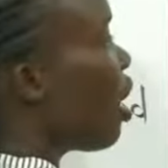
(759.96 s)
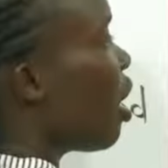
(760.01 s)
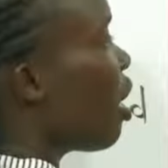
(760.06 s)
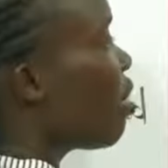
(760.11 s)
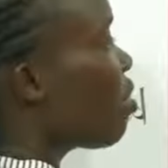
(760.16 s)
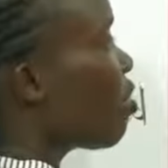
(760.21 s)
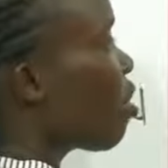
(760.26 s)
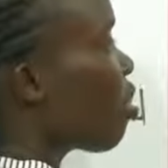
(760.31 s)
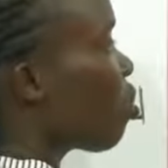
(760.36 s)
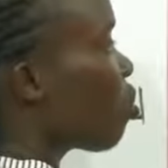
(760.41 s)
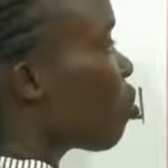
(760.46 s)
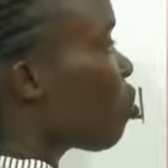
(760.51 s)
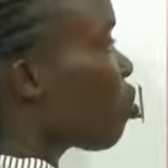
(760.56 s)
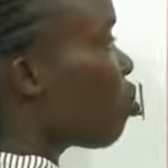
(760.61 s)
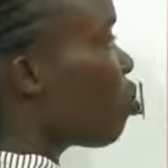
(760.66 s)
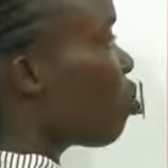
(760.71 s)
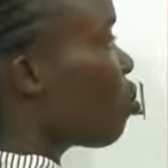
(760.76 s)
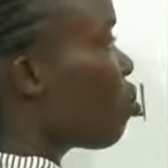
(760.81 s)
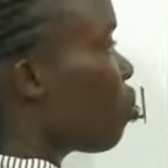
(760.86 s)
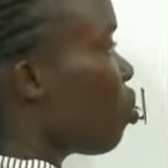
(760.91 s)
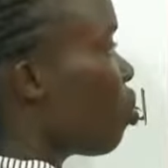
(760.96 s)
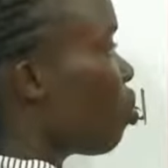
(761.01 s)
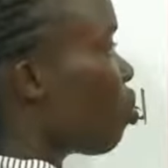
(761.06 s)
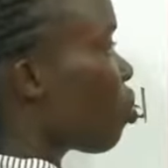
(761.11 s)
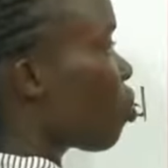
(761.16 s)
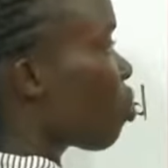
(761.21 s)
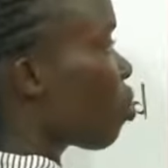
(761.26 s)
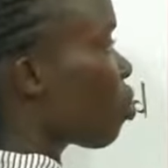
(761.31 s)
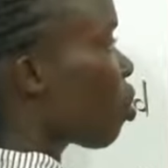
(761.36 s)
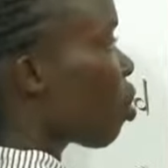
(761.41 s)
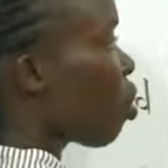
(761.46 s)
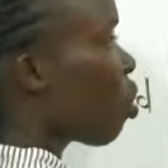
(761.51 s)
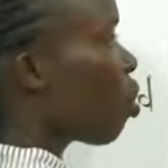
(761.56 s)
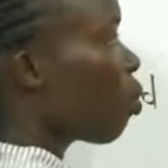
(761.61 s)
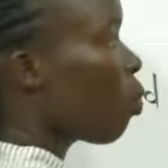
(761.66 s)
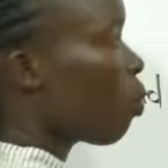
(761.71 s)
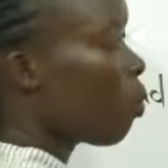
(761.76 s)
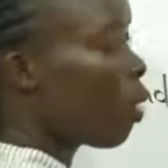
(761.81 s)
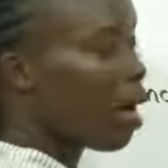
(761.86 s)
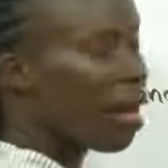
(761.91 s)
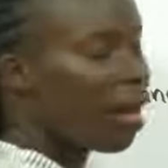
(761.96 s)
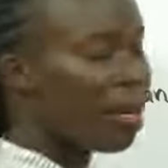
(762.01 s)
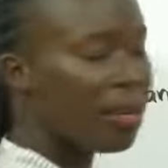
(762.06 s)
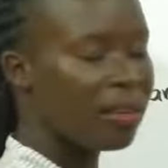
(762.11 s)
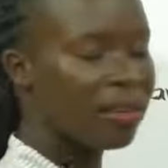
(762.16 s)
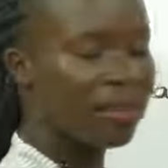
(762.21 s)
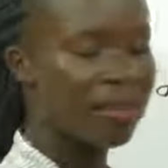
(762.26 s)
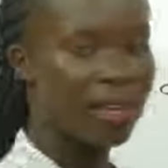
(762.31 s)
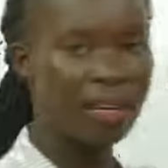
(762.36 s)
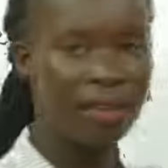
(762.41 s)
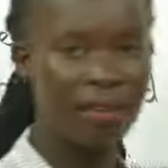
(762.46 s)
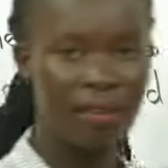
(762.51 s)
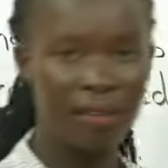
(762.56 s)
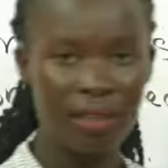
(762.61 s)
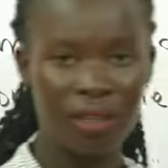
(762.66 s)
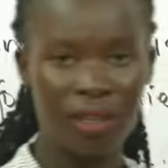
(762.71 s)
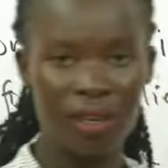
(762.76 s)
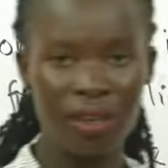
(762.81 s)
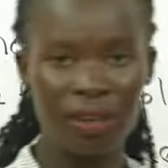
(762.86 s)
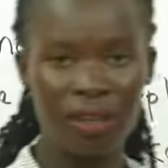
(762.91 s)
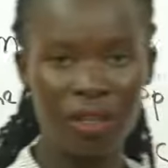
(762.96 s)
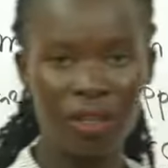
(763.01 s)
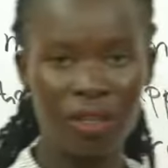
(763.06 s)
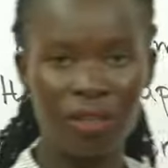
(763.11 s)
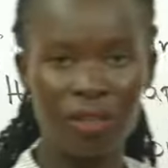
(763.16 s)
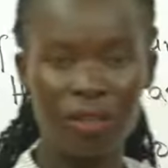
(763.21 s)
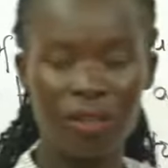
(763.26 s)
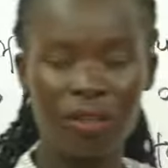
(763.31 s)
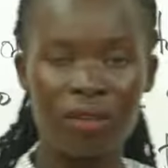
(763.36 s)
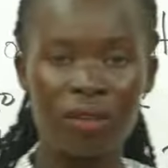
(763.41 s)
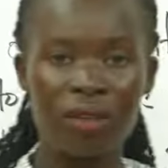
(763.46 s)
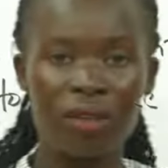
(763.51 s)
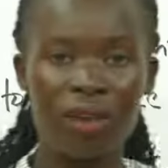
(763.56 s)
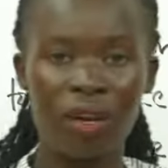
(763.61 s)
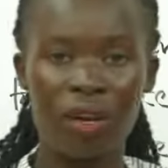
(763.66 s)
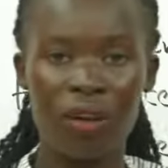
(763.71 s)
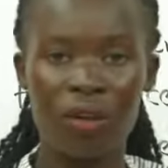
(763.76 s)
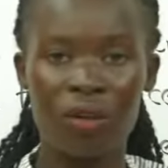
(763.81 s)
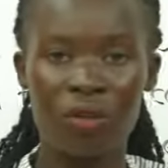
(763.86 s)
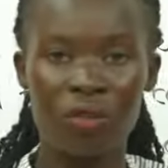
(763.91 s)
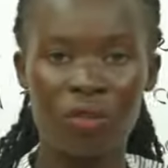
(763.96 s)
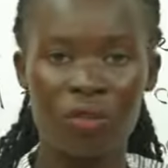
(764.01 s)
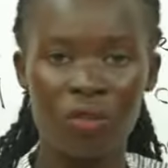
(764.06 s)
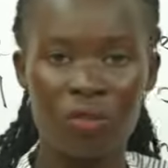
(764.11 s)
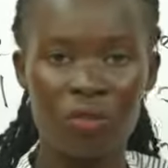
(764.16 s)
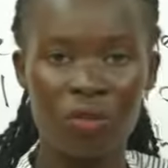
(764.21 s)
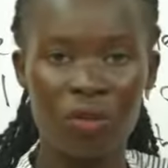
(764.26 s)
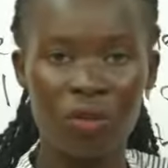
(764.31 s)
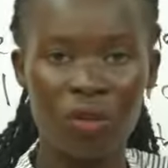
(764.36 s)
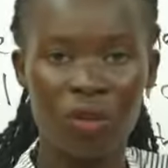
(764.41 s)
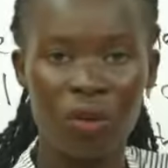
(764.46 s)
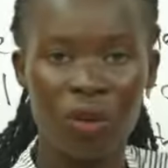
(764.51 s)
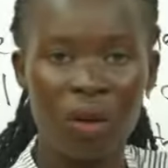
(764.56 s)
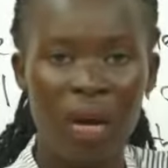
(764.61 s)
is equals to 0. Why is the acceleration equals to 0?